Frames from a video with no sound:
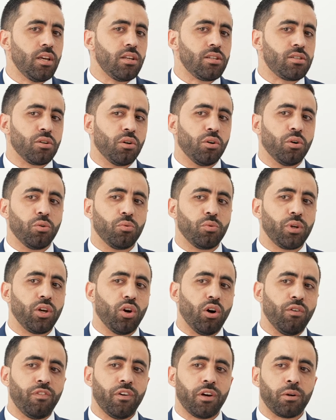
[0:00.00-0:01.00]
So we
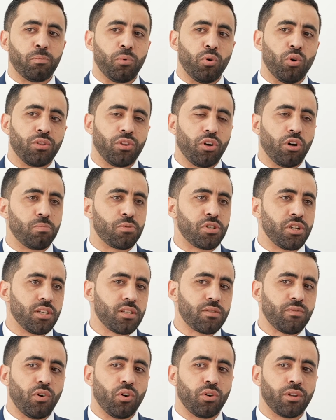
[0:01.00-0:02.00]
offer both
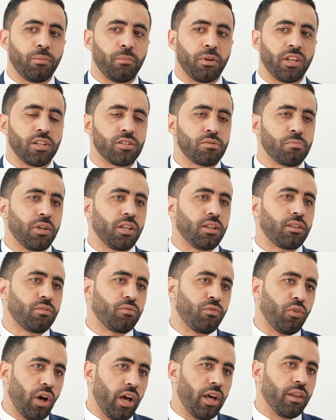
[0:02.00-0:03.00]
options for the management
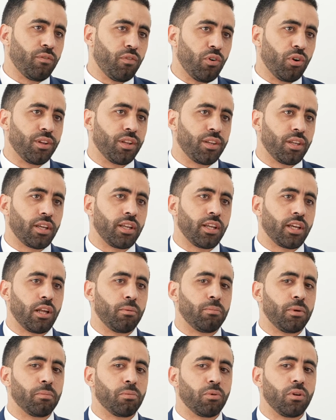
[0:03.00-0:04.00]
and for the technical
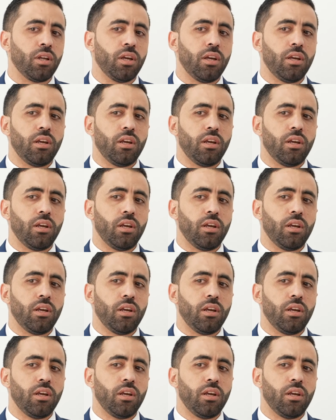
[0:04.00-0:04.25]
people.